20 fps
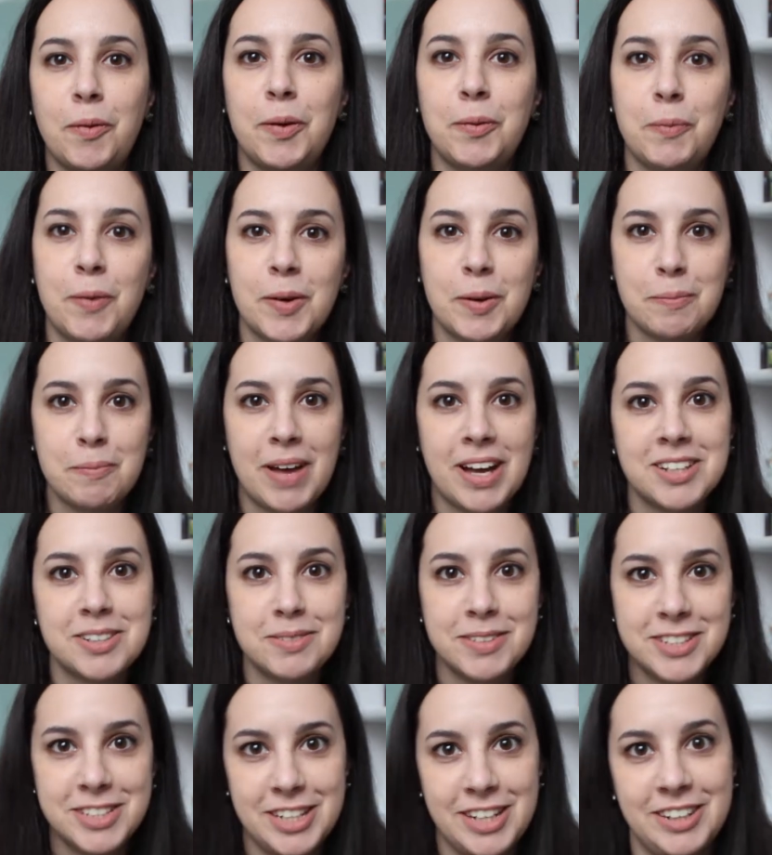Hello and welcome back
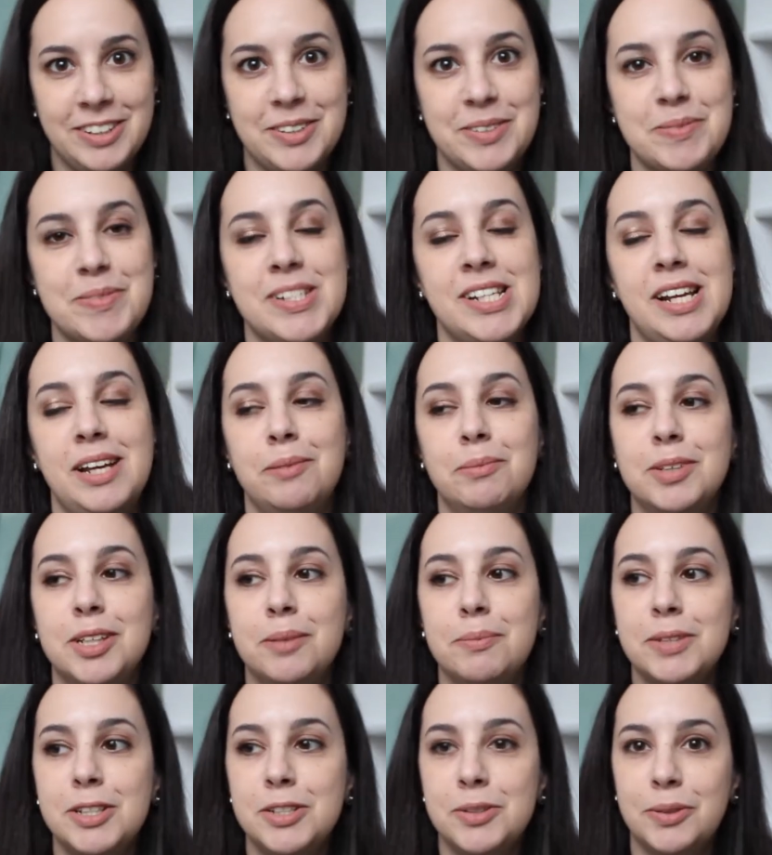to my channel. Today I'm going
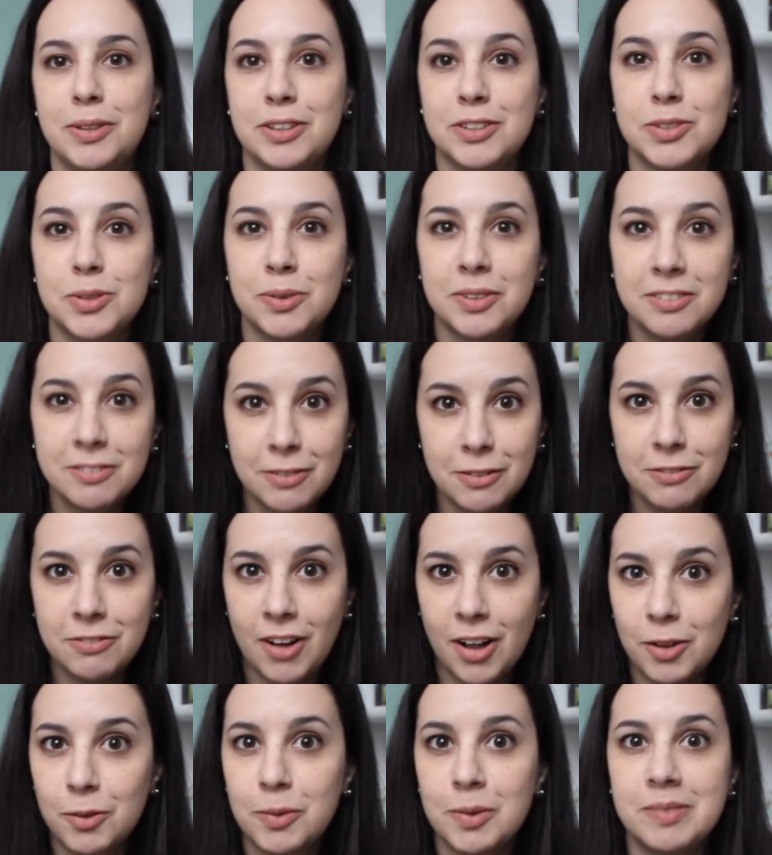to be doing sort of a
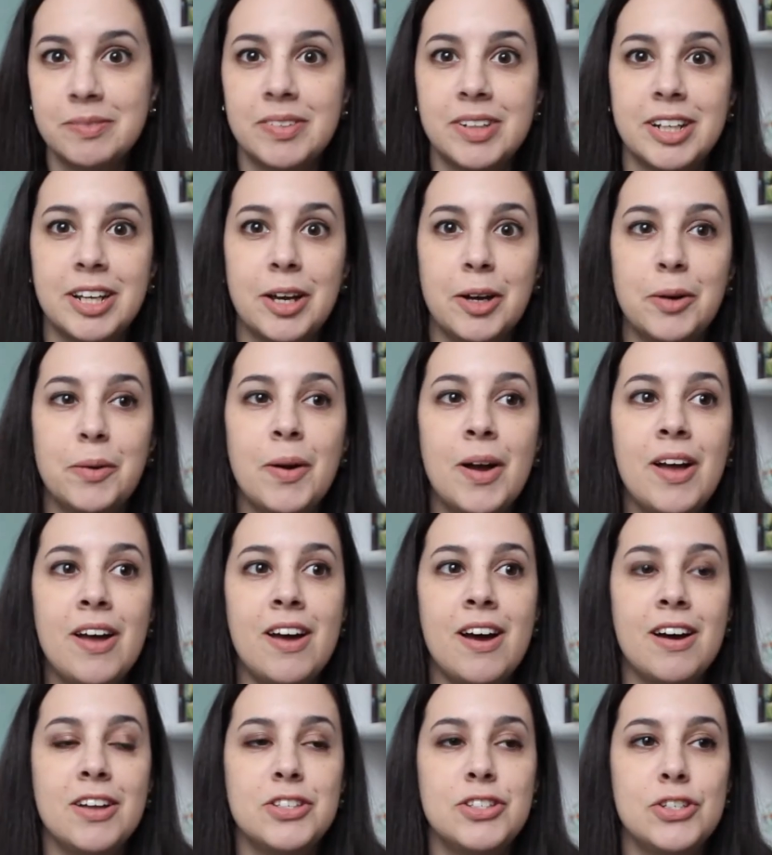follow-up video
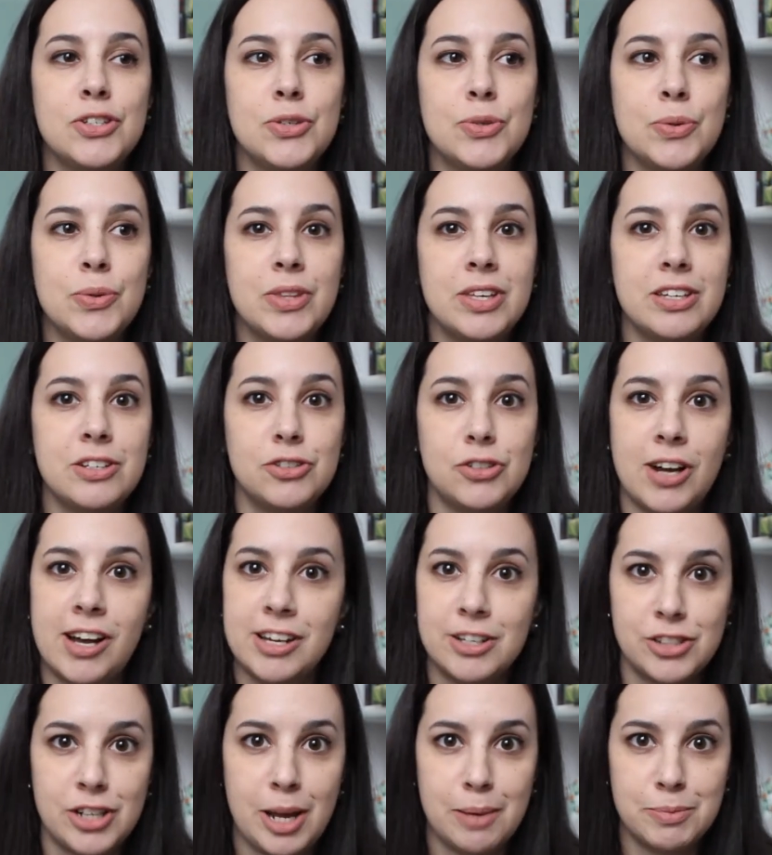to the
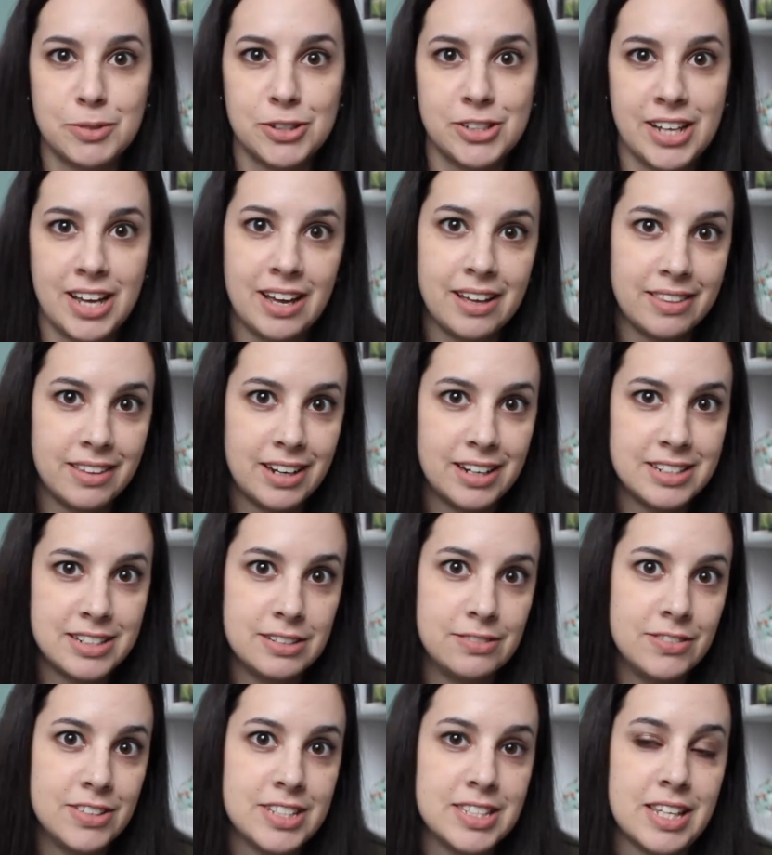Try a Chapter tag that I
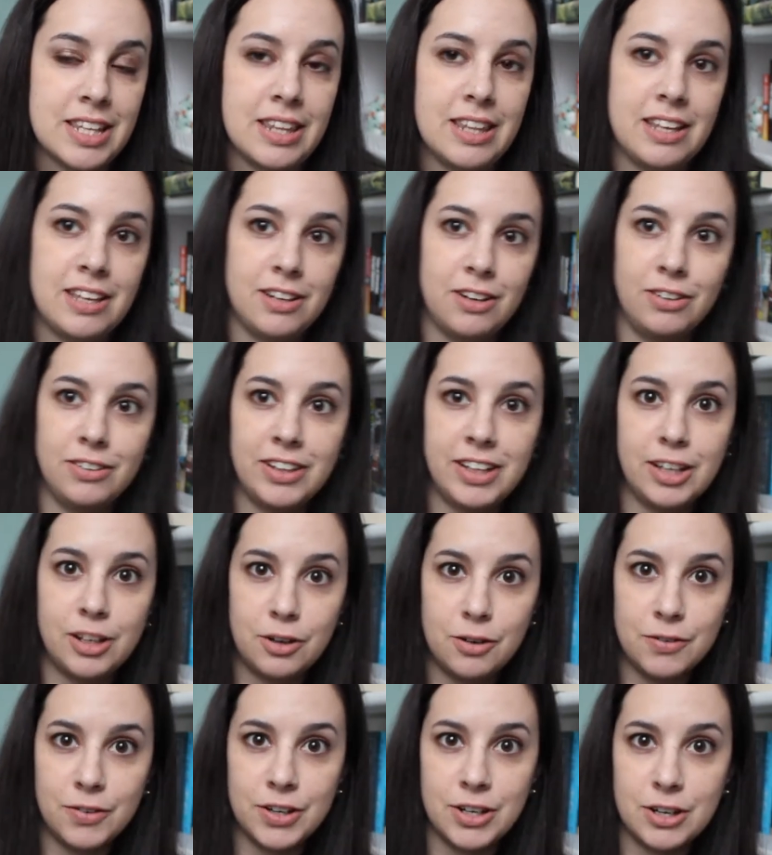did recently, and I'll link it
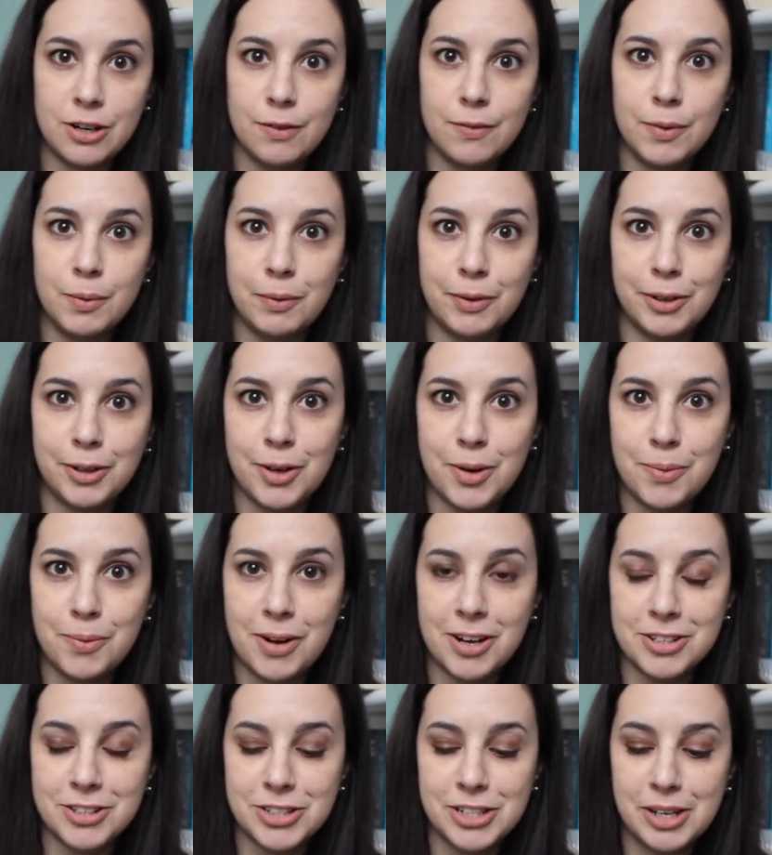over here if you want to go
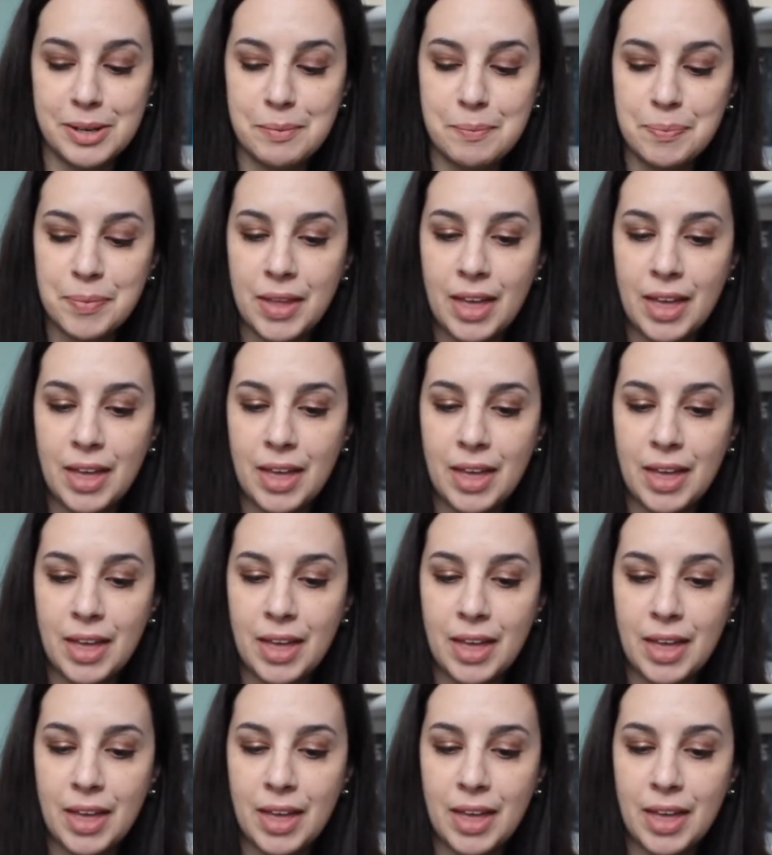watch it.